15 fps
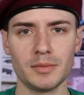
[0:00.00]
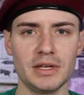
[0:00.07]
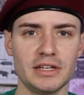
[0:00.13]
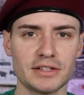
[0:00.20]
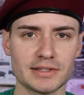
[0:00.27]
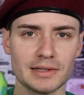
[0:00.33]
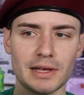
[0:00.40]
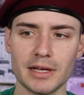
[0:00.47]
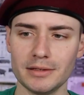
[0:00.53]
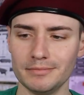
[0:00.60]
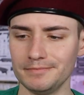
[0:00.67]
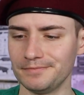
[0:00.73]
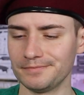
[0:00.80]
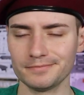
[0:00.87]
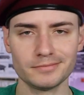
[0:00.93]
I mean, it's light.
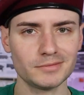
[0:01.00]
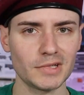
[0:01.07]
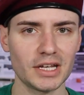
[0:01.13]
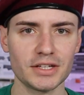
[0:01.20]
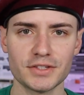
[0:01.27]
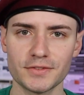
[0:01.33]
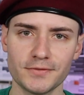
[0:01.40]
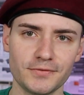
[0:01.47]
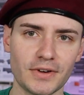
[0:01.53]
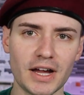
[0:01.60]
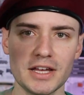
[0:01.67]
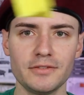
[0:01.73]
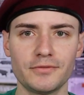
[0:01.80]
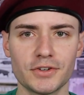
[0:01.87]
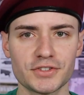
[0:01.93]
That's
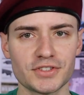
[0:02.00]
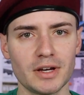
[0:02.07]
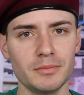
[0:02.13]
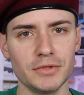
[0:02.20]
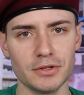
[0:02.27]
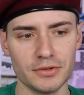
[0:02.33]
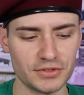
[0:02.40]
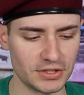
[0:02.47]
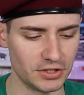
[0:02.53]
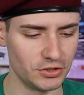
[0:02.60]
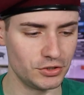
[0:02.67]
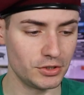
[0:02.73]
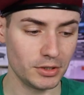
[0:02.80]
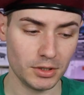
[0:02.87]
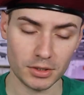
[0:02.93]
fine for some
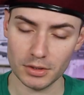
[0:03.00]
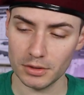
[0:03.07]
usage.